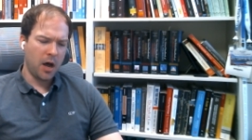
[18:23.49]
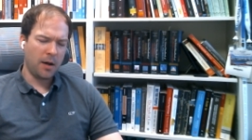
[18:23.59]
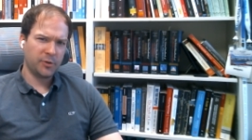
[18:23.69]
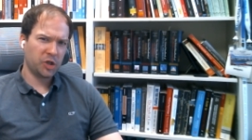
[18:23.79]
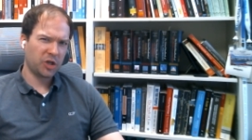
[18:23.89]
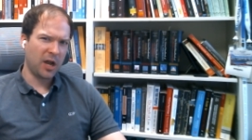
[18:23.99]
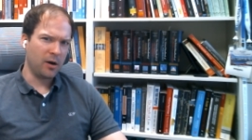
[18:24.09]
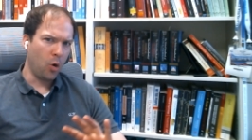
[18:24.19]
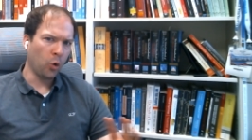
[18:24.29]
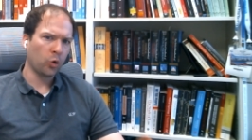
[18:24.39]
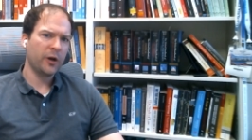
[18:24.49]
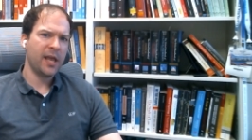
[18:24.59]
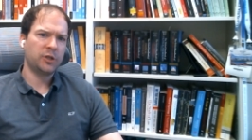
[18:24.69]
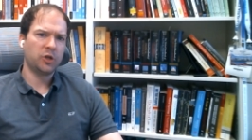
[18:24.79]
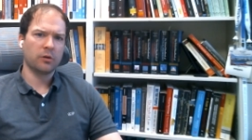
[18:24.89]
just to kind of
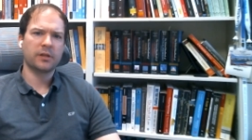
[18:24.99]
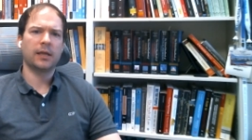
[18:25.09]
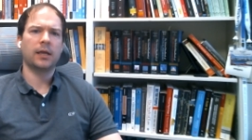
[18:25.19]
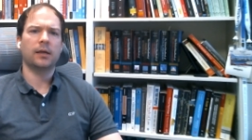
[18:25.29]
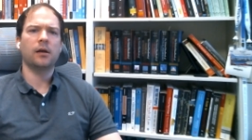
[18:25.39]
orient your thinking